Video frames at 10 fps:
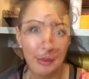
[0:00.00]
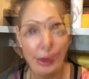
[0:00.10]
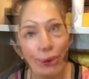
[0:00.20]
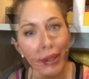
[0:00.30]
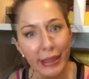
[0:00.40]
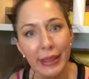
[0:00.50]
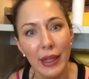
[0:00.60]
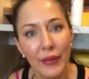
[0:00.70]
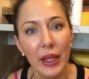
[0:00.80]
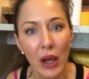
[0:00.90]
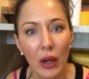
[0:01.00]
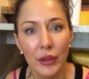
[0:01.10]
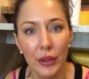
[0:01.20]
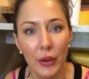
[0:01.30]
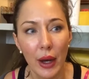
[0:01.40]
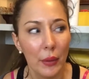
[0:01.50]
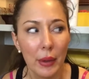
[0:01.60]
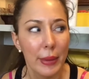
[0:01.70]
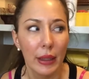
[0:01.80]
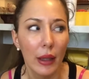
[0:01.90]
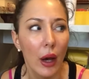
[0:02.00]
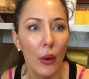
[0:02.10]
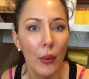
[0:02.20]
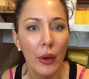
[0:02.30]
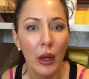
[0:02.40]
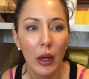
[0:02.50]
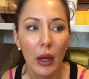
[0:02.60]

Some crazy stuff that y'all do. I don't want to be alone.